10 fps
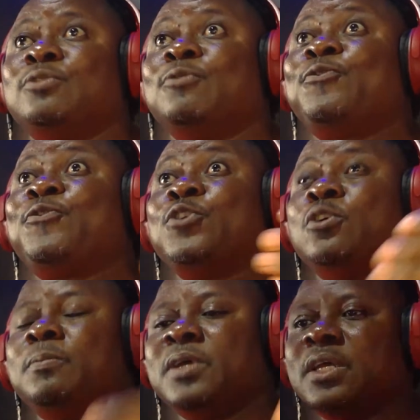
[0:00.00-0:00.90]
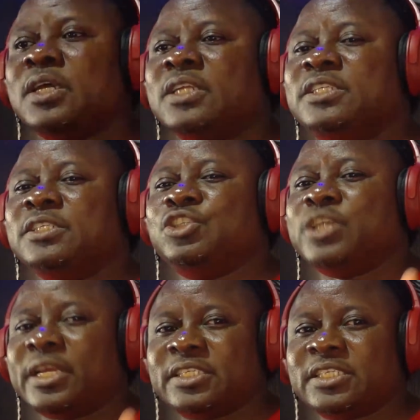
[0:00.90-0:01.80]
film the
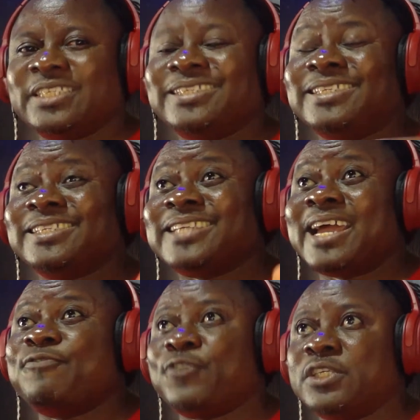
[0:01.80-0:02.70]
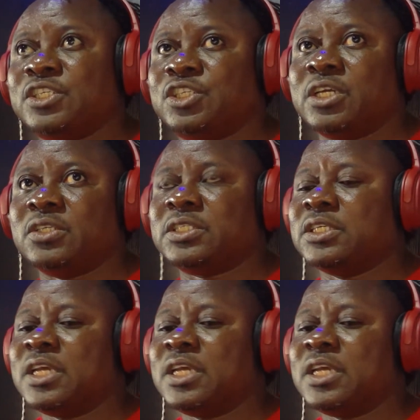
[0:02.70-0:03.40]
jersey, the design for this jersey,